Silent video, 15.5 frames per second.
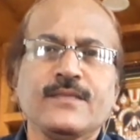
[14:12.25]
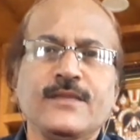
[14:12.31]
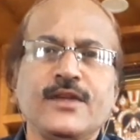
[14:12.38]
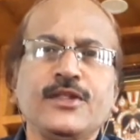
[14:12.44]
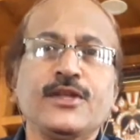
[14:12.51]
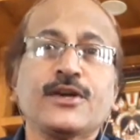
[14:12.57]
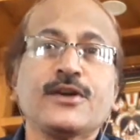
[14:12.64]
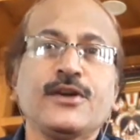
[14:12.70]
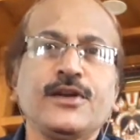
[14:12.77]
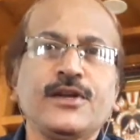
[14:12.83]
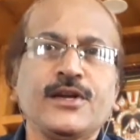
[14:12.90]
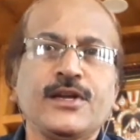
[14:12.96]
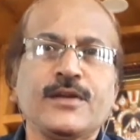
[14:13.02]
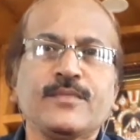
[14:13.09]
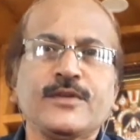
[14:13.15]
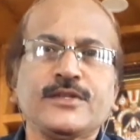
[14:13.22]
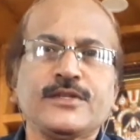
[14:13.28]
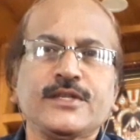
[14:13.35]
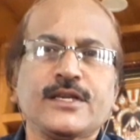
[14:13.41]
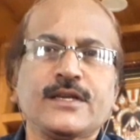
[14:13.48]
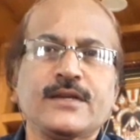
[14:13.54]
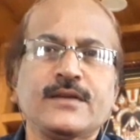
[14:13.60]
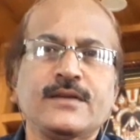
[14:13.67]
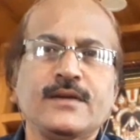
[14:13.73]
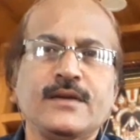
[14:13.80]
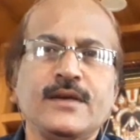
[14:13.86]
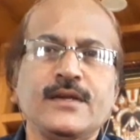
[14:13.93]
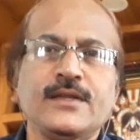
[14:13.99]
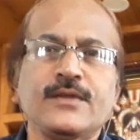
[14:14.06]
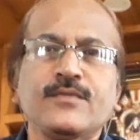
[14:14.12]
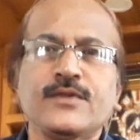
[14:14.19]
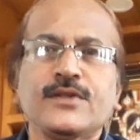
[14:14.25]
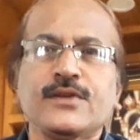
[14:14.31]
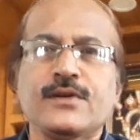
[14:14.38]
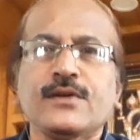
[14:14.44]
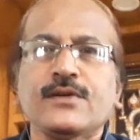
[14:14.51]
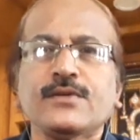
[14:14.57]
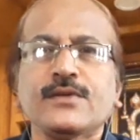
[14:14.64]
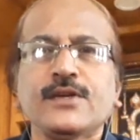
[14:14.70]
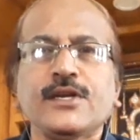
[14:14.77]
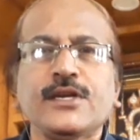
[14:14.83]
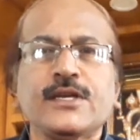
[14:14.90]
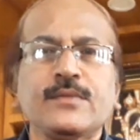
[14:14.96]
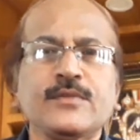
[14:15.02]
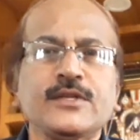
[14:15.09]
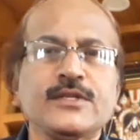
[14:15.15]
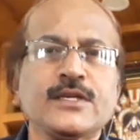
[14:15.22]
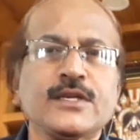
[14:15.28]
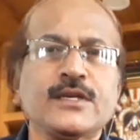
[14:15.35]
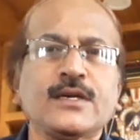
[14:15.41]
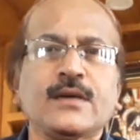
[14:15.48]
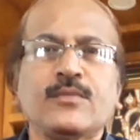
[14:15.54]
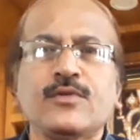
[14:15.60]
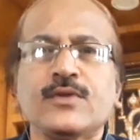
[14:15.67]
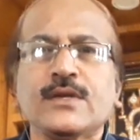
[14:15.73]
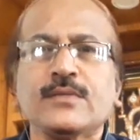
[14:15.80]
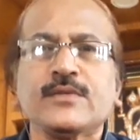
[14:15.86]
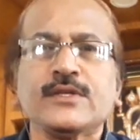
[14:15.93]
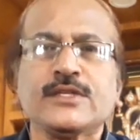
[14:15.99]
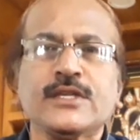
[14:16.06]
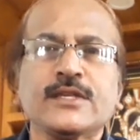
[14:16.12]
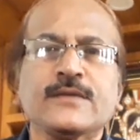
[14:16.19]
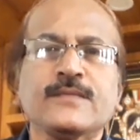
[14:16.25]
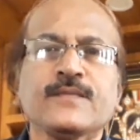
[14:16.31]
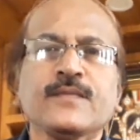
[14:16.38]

in the content of the check, either with regard to the date of the check, amount of the check,